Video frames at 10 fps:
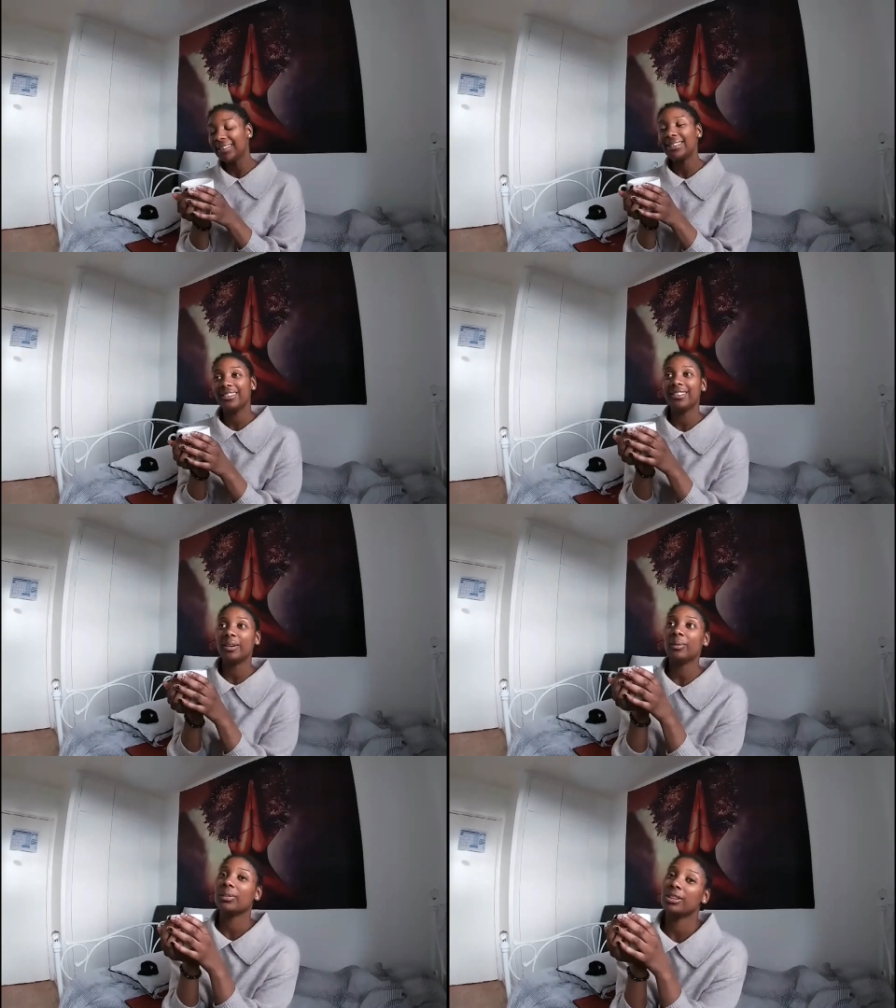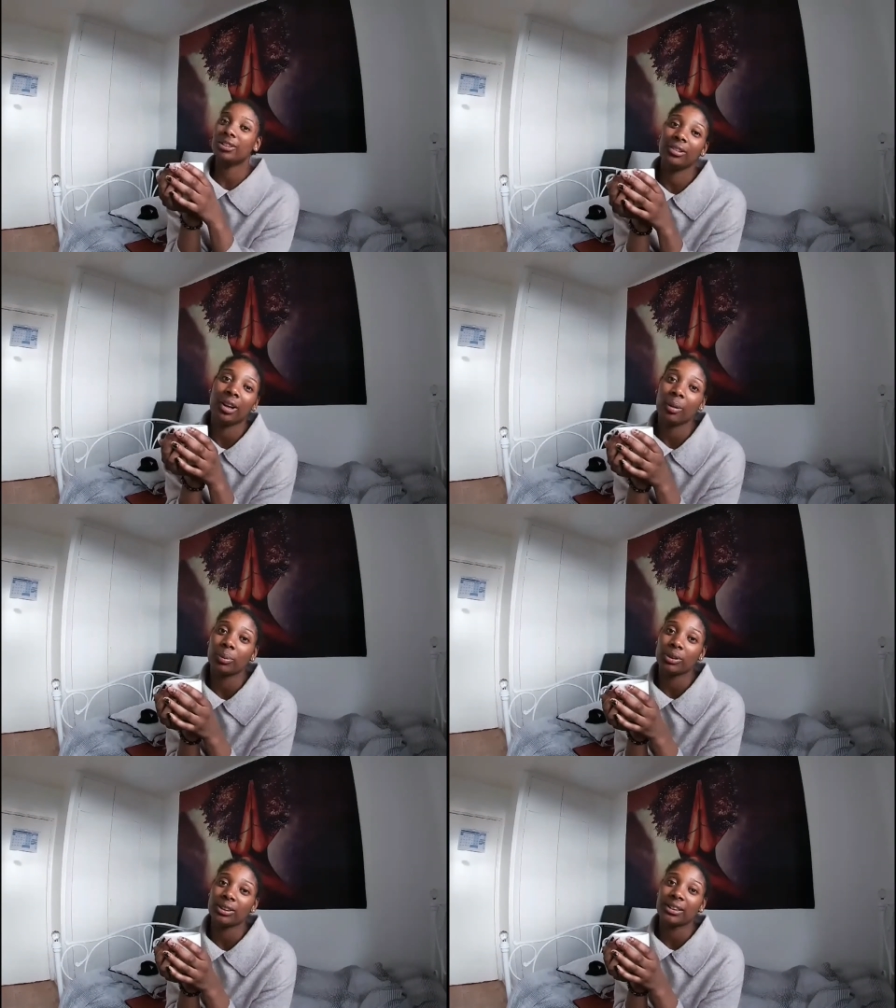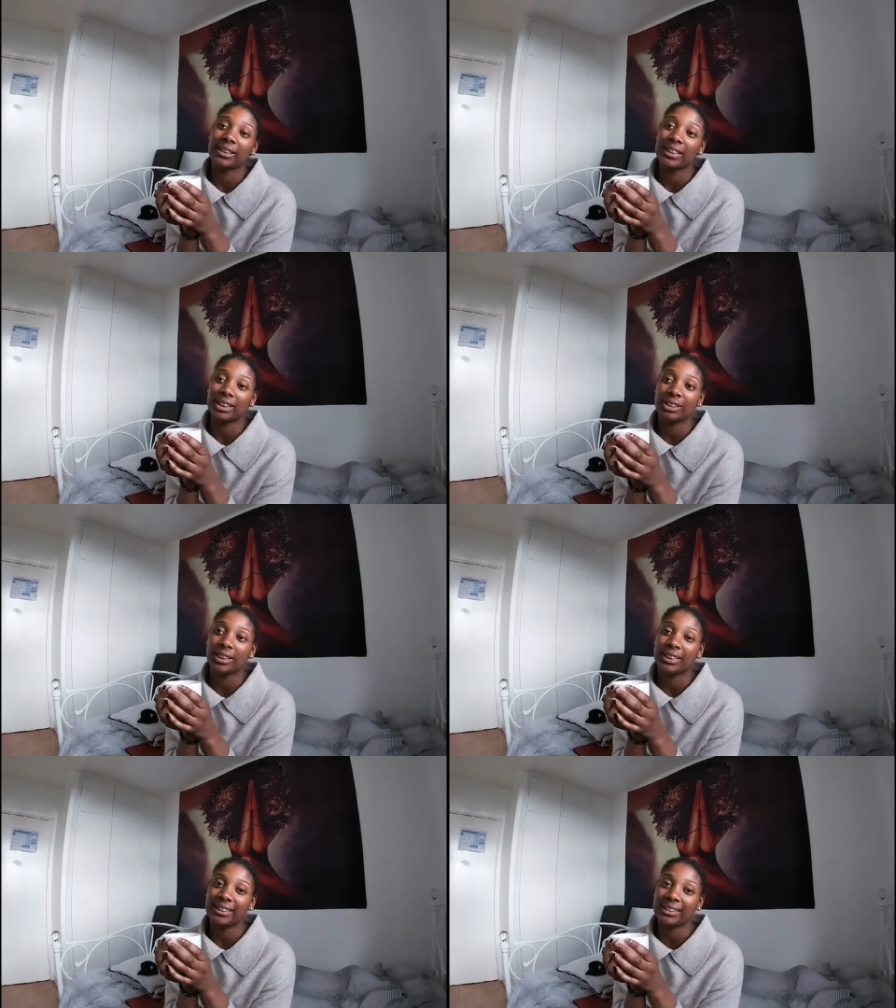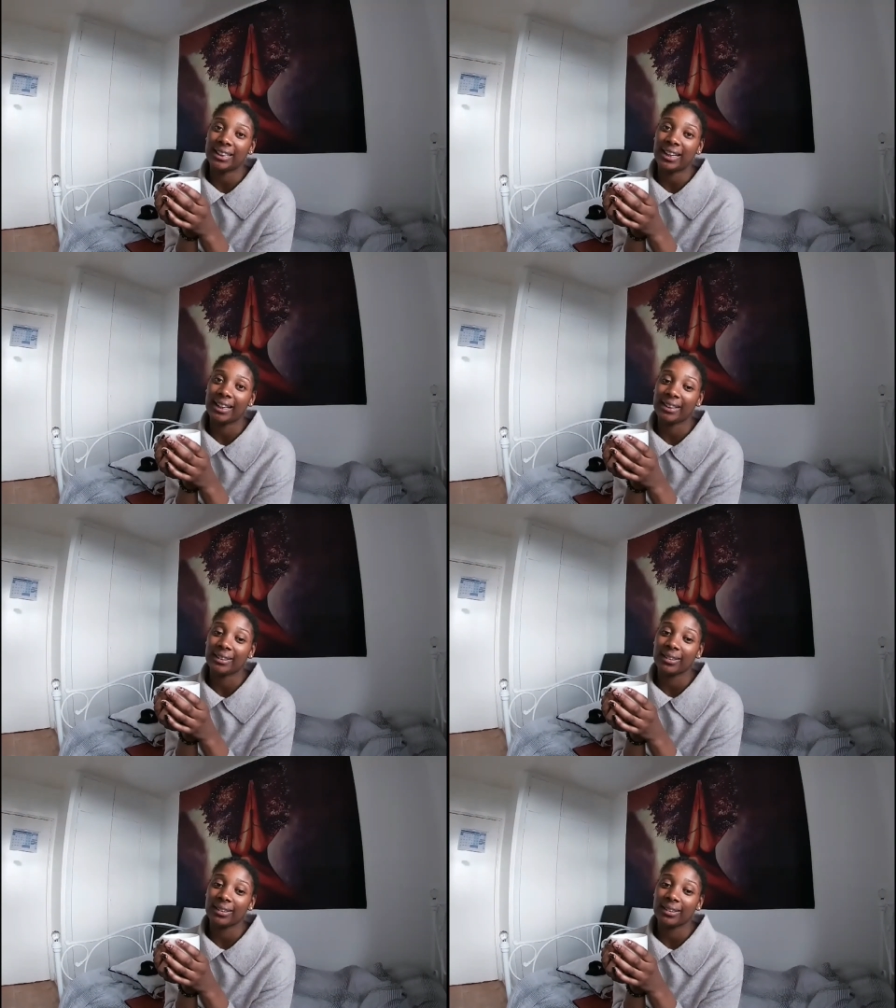you lot would literally see it.